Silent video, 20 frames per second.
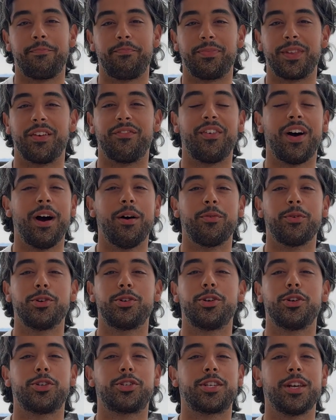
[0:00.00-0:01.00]
If I were
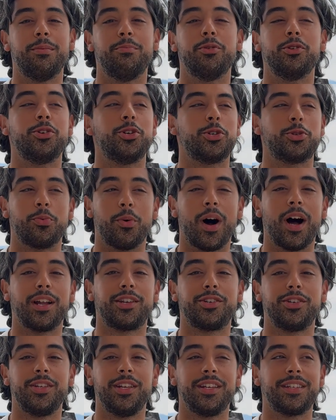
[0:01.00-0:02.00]
just someone just
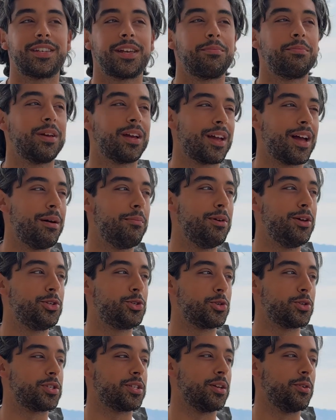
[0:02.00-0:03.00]
watching this, I'd be like, I'm
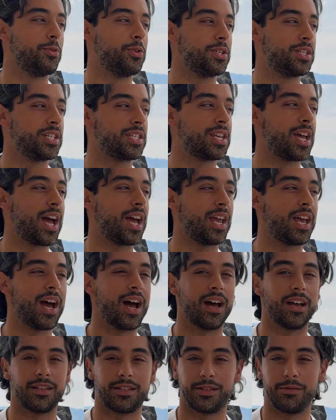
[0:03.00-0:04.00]
interested. What does this guy
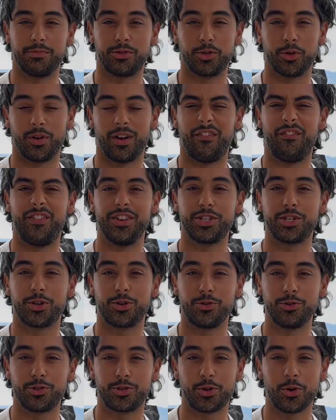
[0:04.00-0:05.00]
got? Some sort of
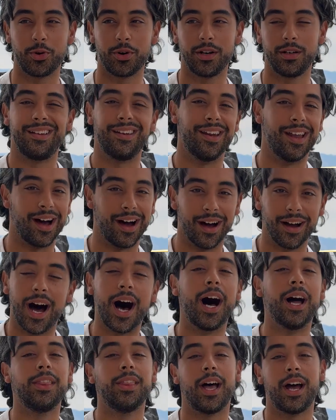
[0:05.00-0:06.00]
physical store? Nah,
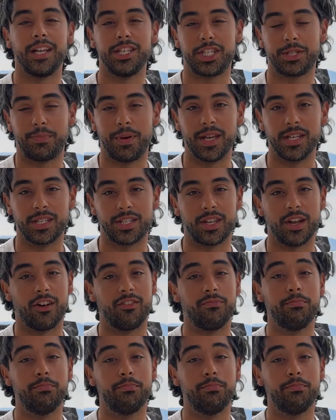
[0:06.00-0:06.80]
online space stuff.